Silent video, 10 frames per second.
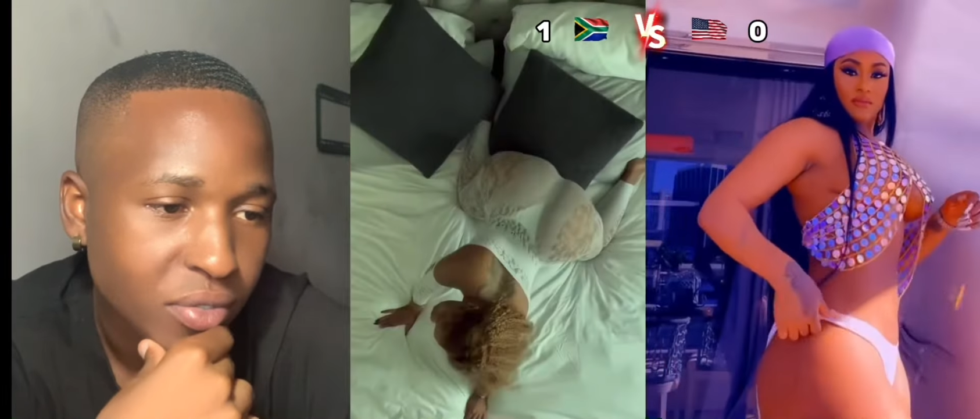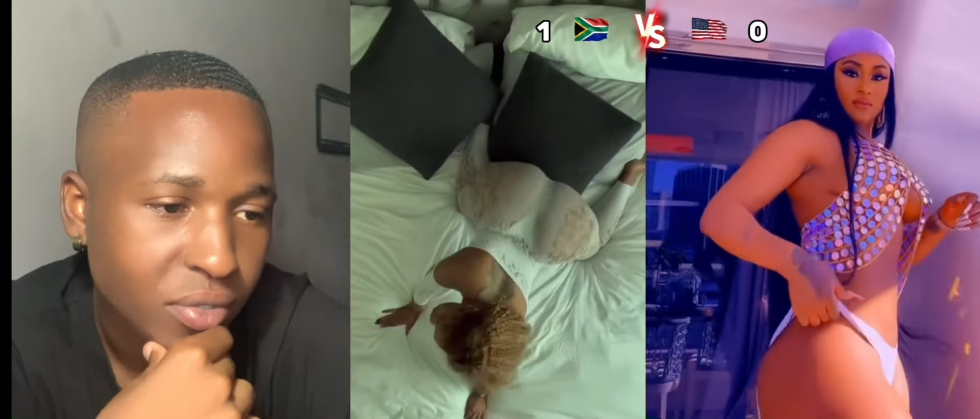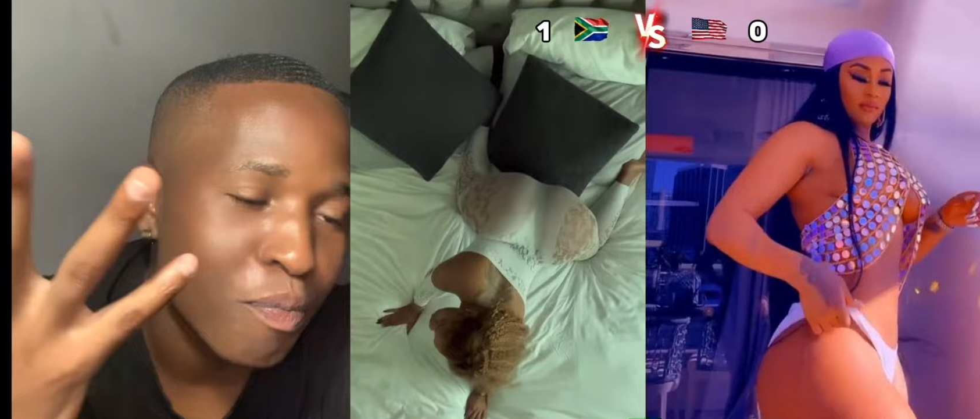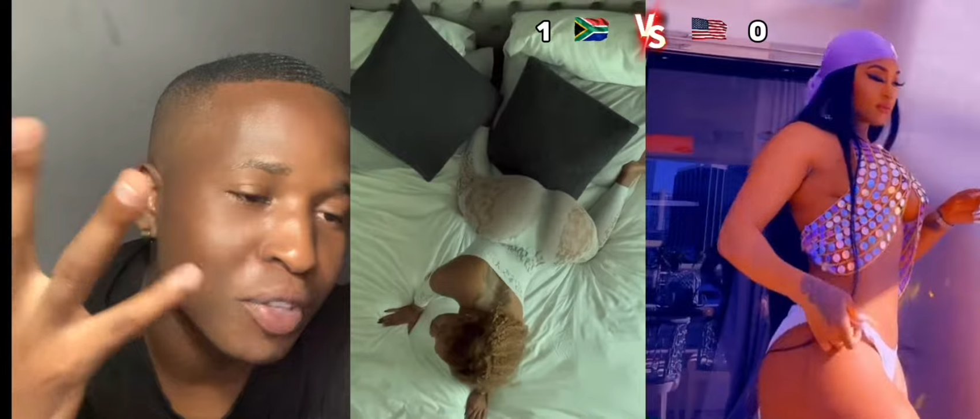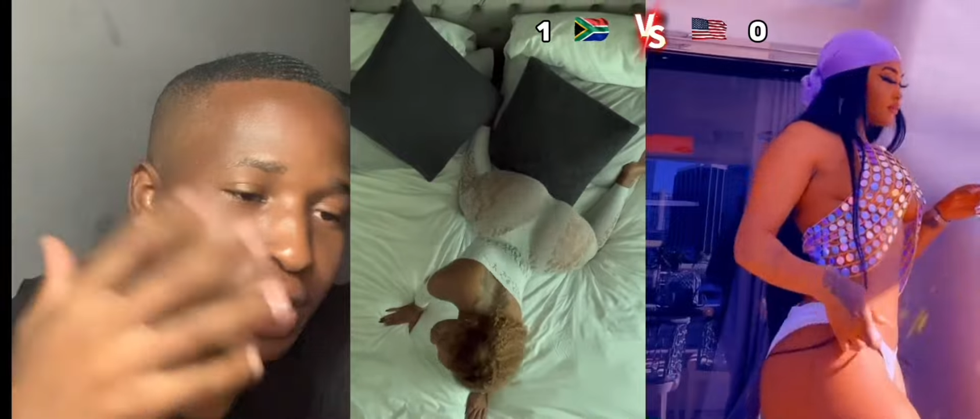
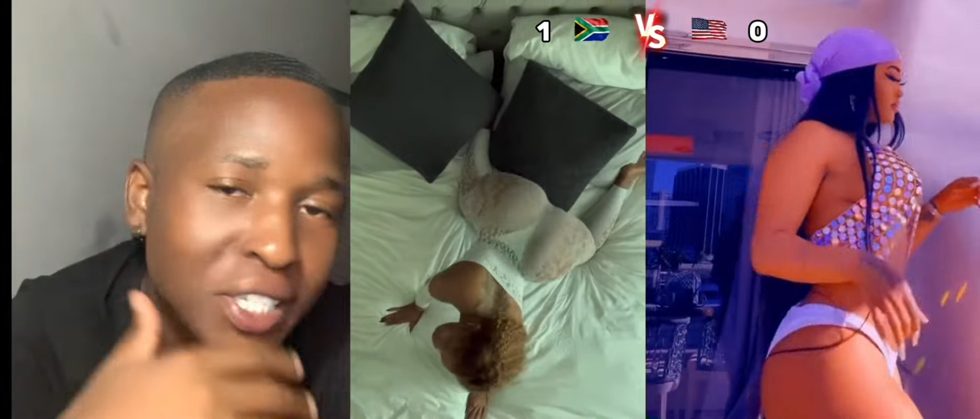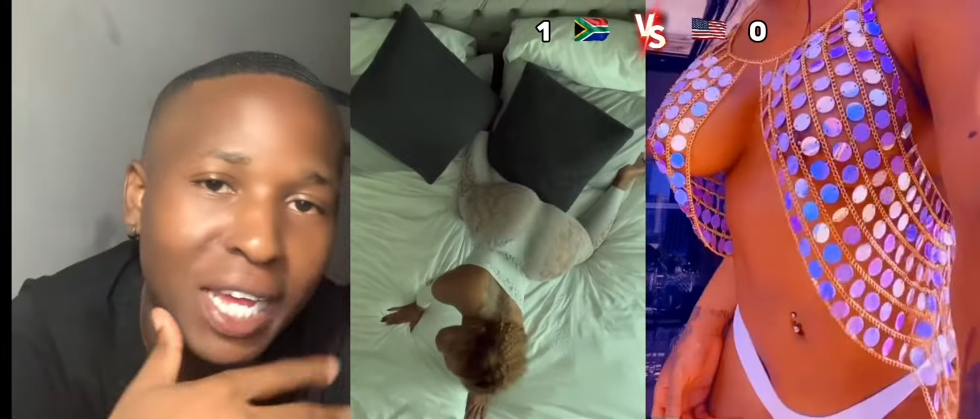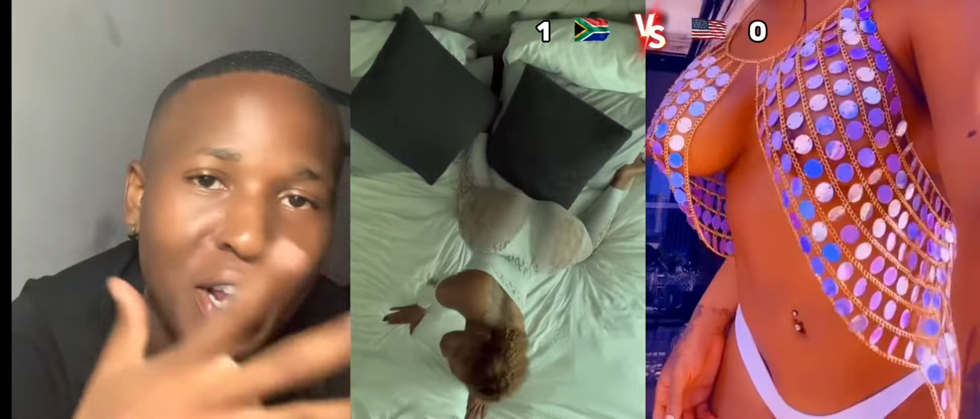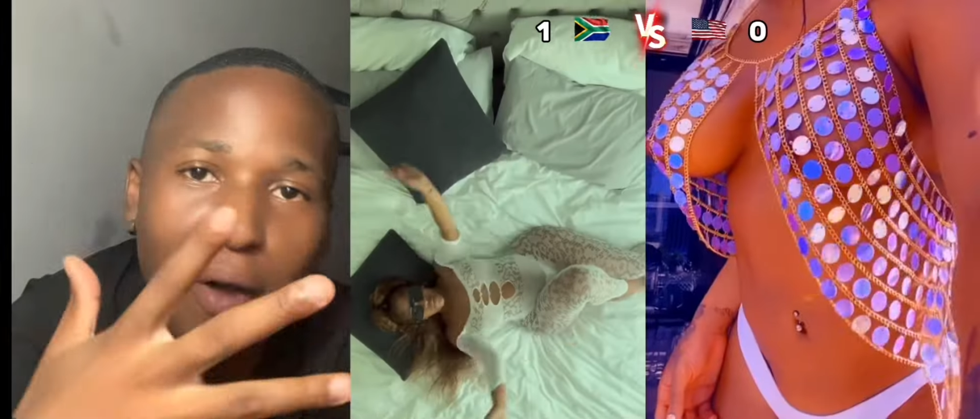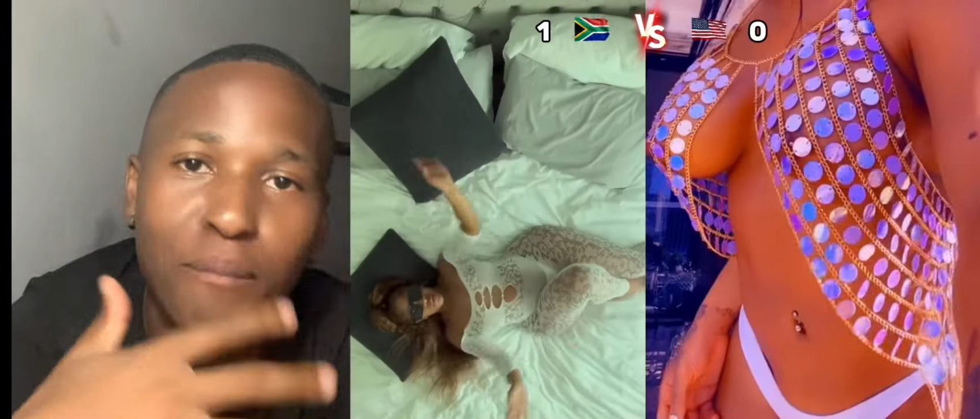this is
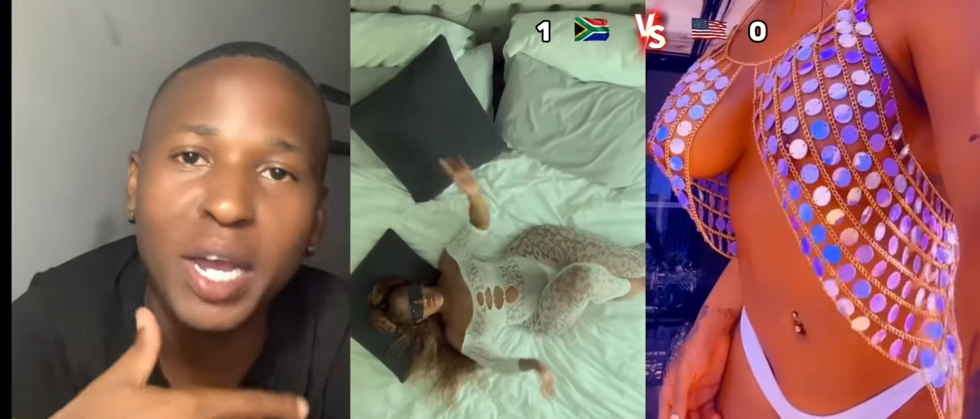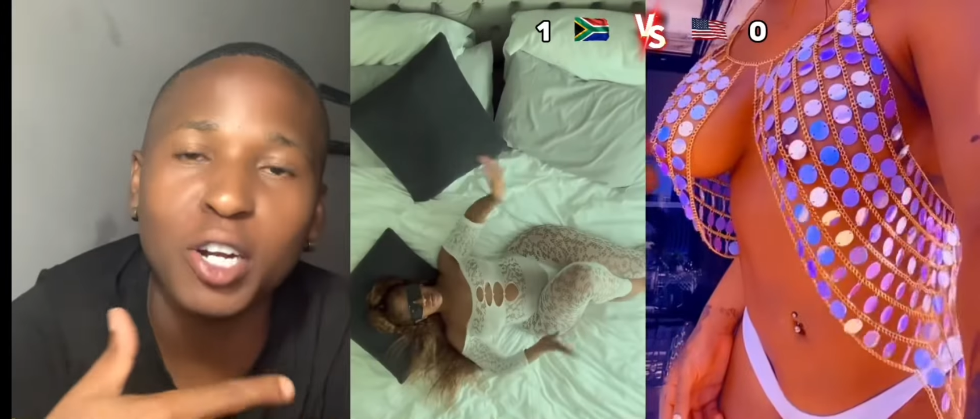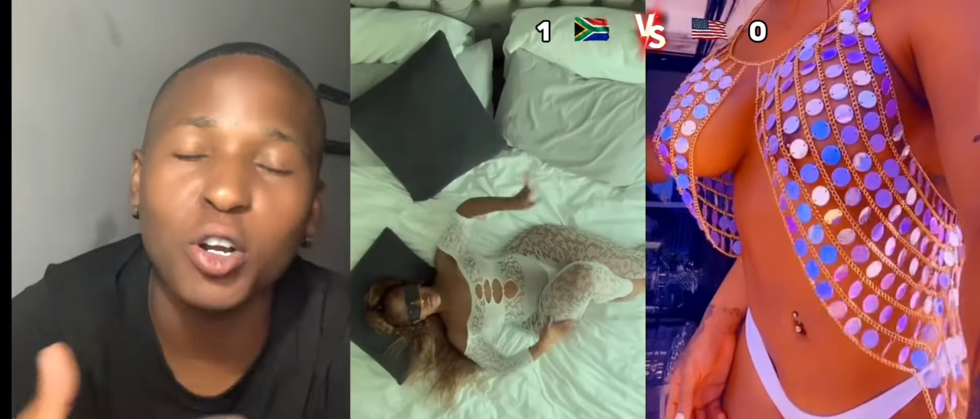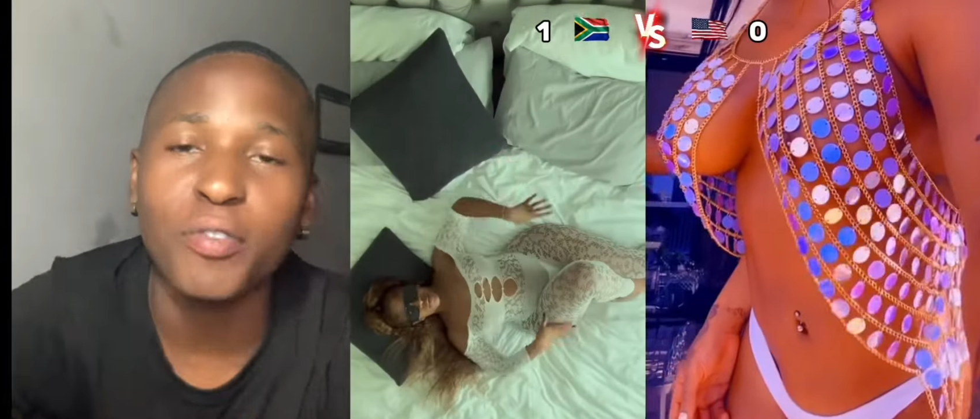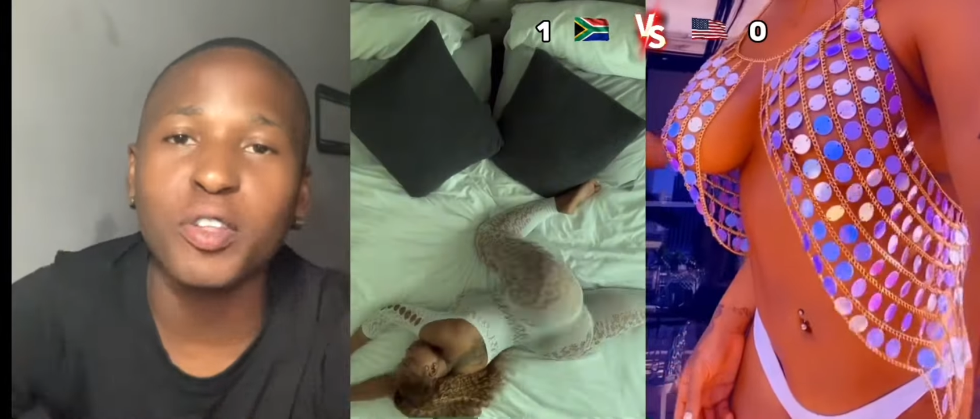like a battle of the